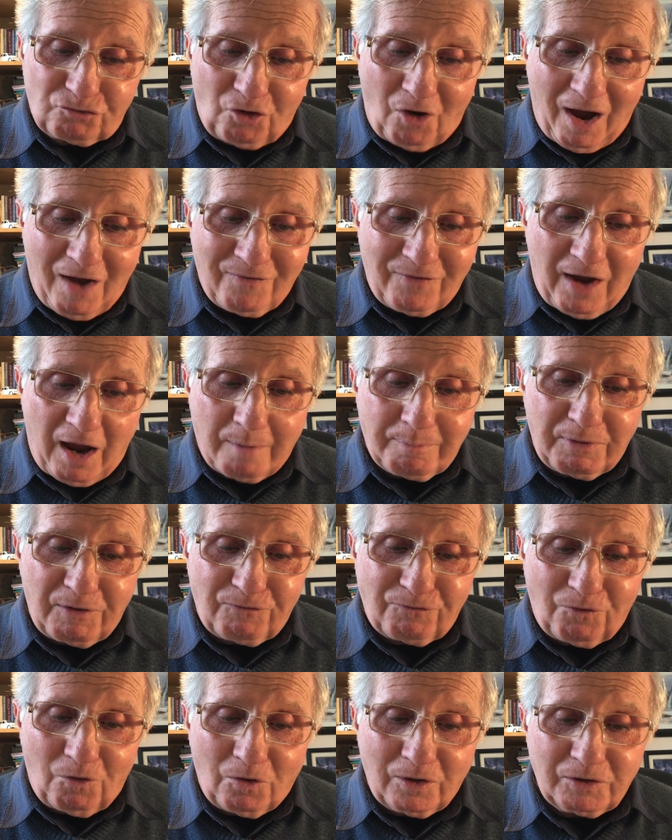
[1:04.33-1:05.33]
drive out
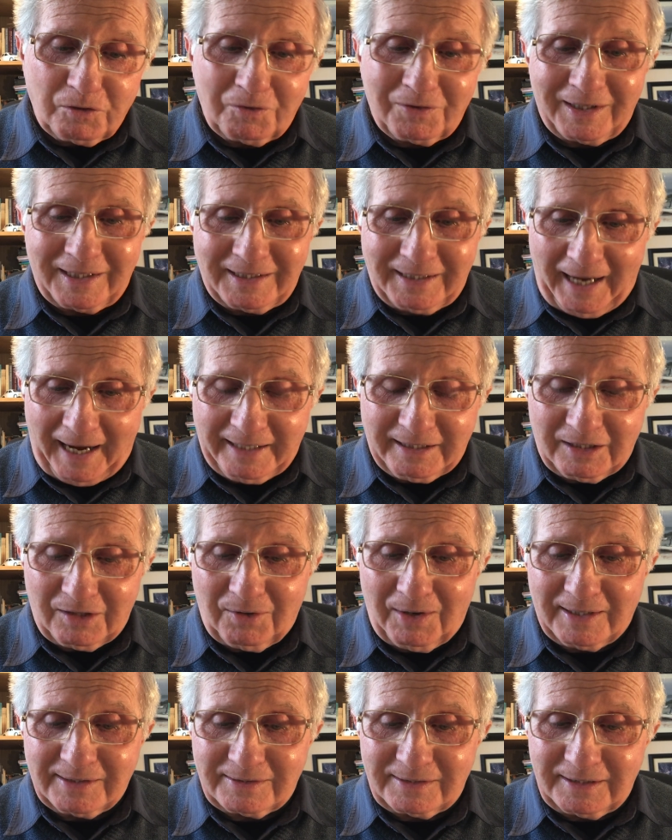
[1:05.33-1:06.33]
before you the
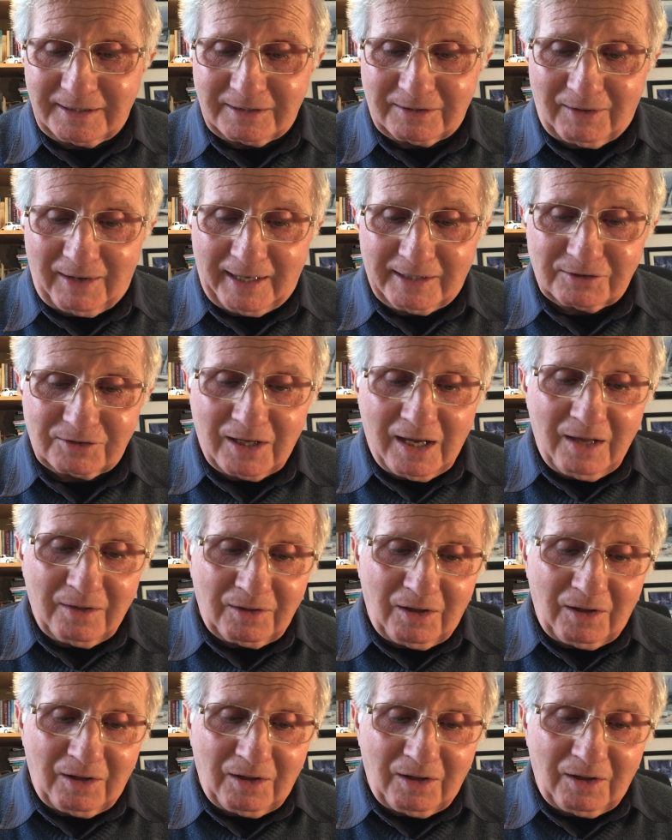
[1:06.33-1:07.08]
Canaanites, the Hittites,